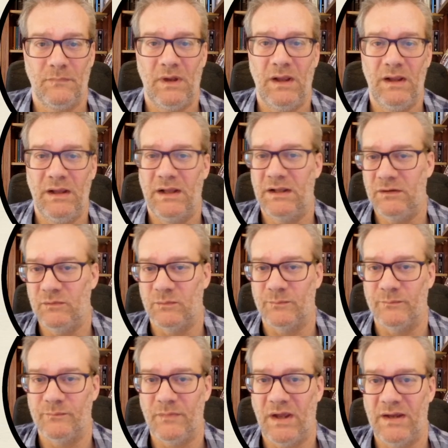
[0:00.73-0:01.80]
Hello,
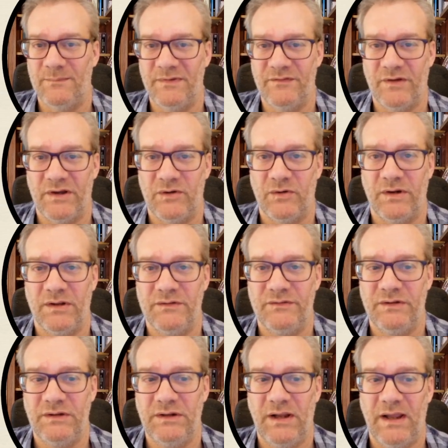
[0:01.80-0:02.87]
I'm Levi
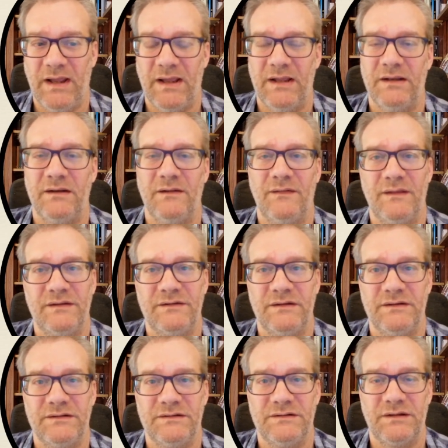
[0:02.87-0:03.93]
Cornelson, and this
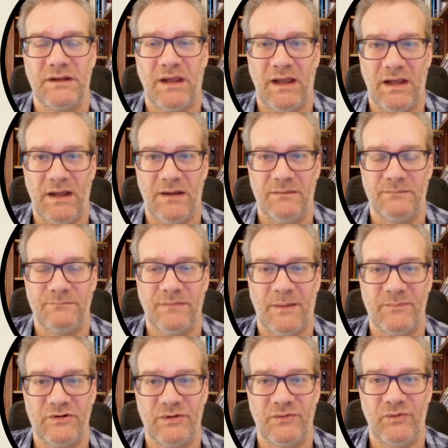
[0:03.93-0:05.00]
is
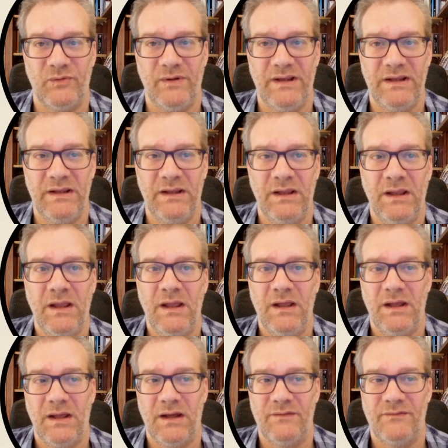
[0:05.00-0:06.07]
episode 3
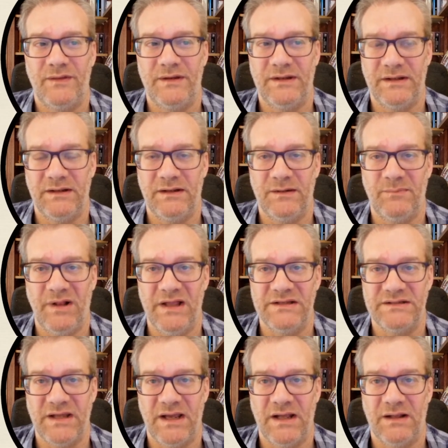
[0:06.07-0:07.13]
of the D&D
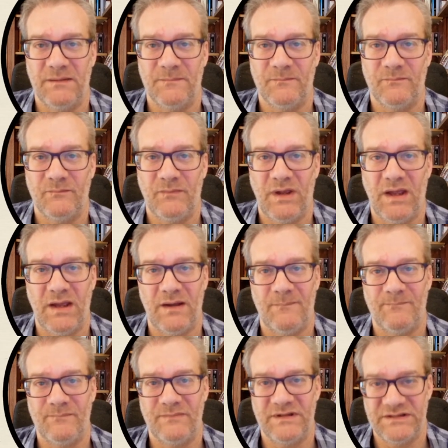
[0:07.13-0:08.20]
Playstyle.
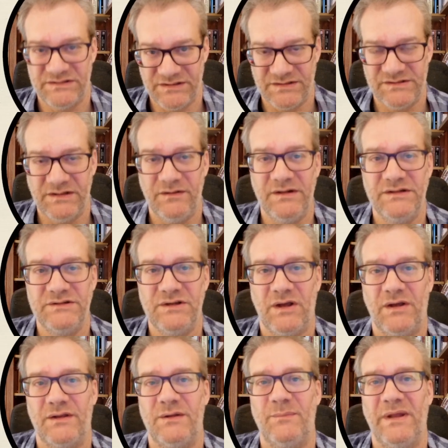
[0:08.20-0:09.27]
This is a series
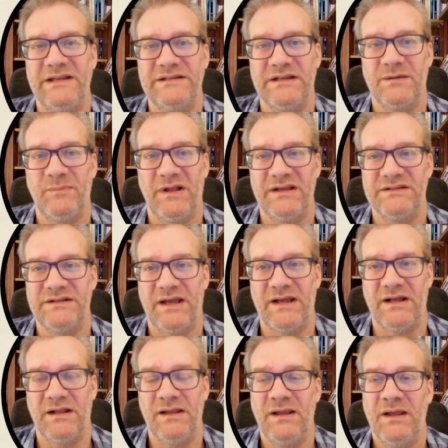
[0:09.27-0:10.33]
on the basic
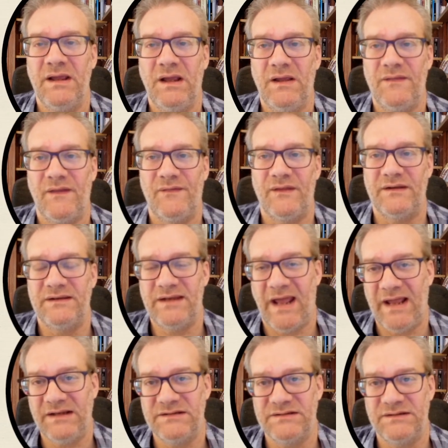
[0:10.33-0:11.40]
playstyle that the
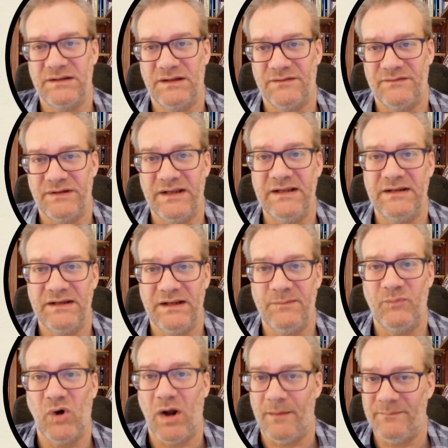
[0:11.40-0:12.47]
text of D&D
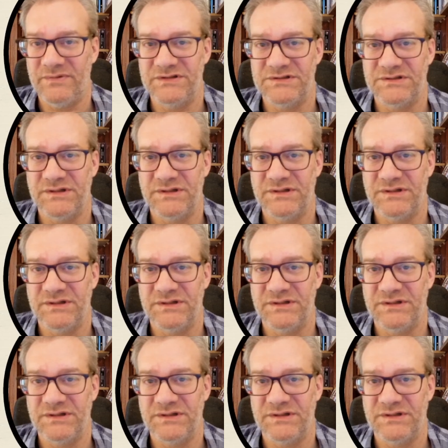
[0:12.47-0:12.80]
prompts,